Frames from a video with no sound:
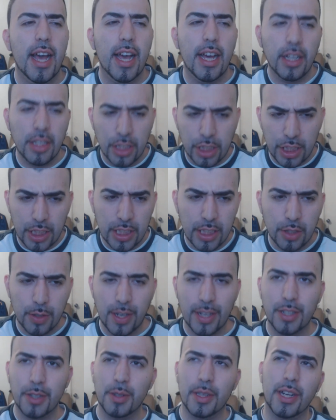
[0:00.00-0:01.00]
LG
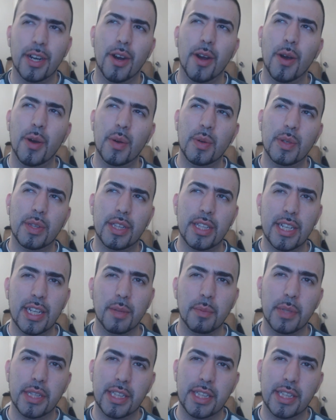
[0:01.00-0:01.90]
tried to do their own thing,